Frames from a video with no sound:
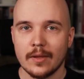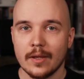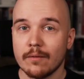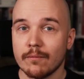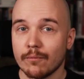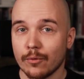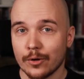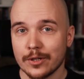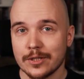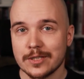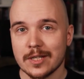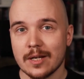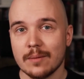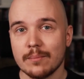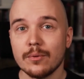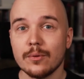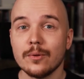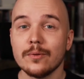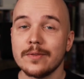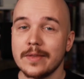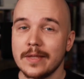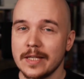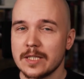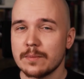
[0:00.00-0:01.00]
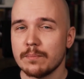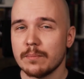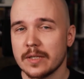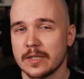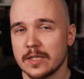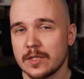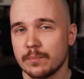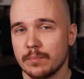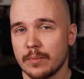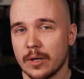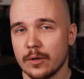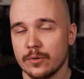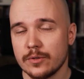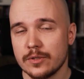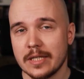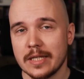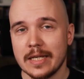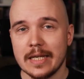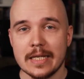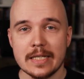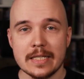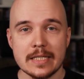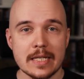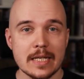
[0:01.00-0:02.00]
For example, this month's post
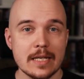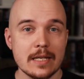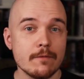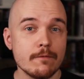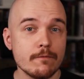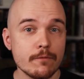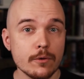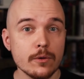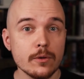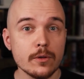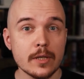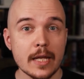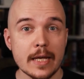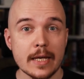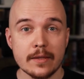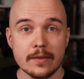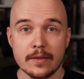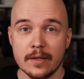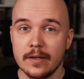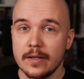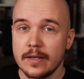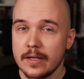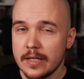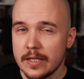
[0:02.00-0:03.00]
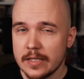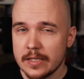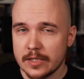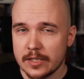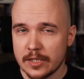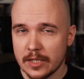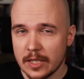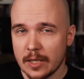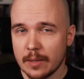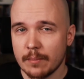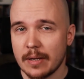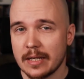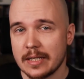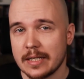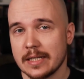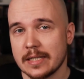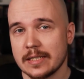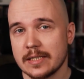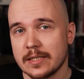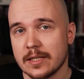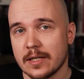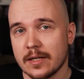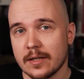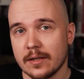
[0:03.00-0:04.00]
is a full-length
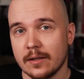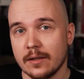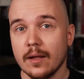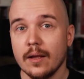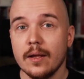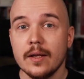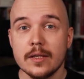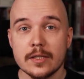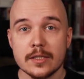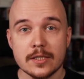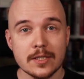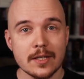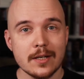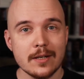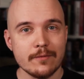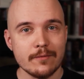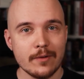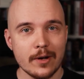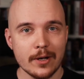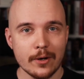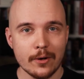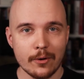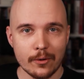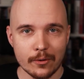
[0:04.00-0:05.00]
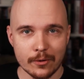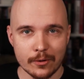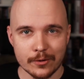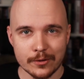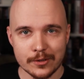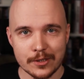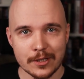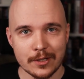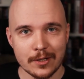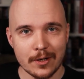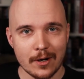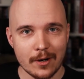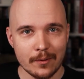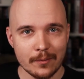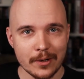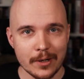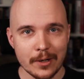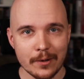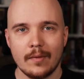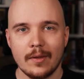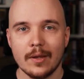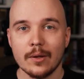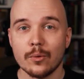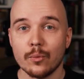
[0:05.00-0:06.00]
cinematic-style sci-fi horror
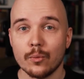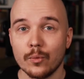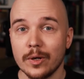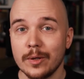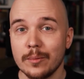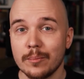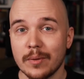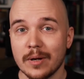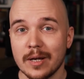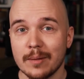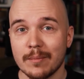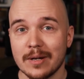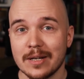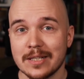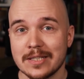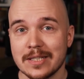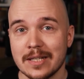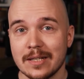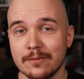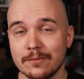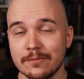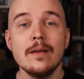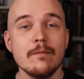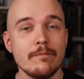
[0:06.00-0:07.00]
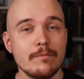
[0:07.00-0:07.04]
scenario written by myself,